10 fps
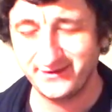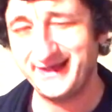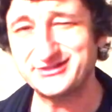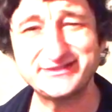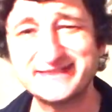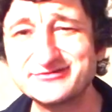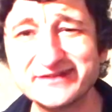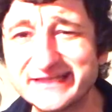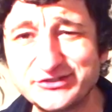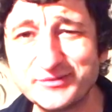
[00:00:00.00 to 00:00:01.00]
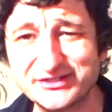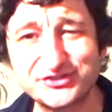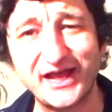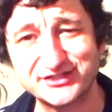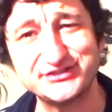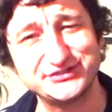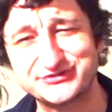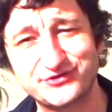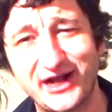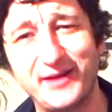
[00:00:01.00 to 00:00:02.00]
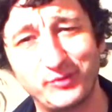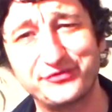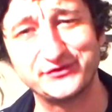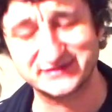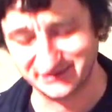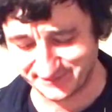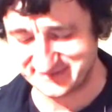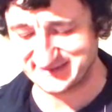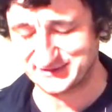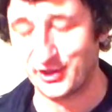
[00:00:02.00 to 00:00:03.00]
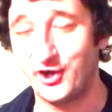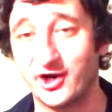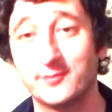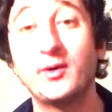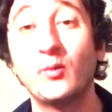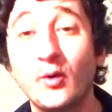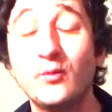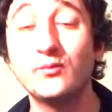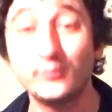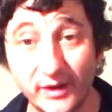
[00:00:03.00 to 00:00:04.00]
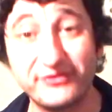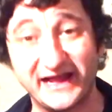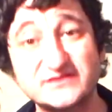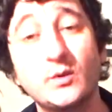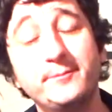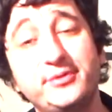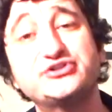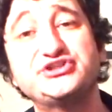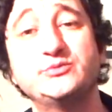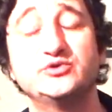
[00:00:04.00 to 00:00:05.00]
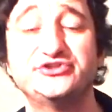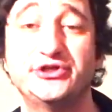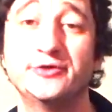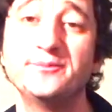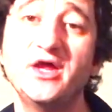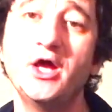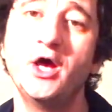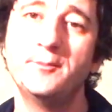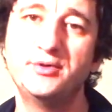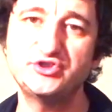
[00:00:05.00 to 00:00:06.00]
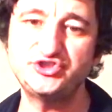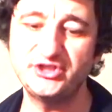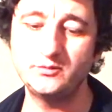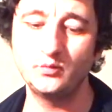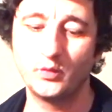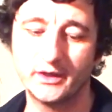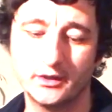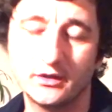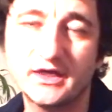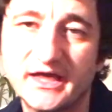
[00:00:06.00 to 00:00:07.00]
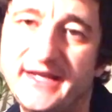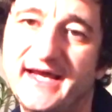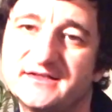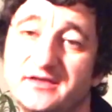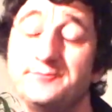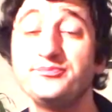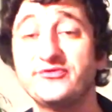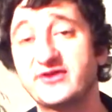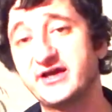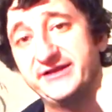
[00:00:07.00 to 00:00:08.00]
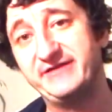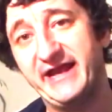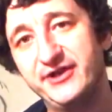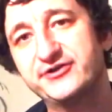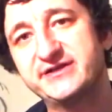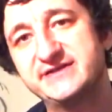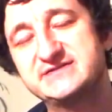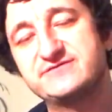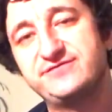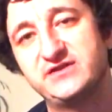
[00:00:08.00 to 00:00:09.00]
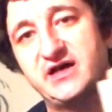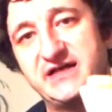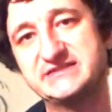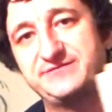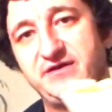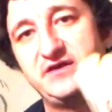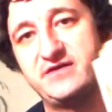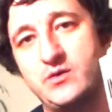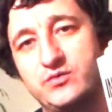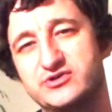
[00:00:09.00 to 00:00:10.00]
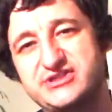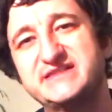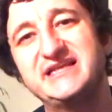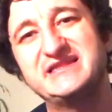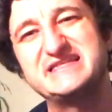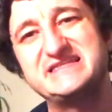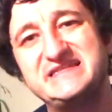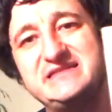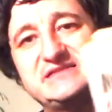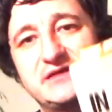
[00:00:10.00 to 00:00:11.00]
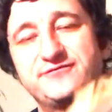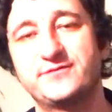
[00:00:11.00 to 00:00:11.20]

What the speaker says: He actually doesn't really do much to actually describe what those glimpses are, but that's what Bookchin will do. Bookchin will connect the kind of anarchist philosophy that we're just getting the seeds of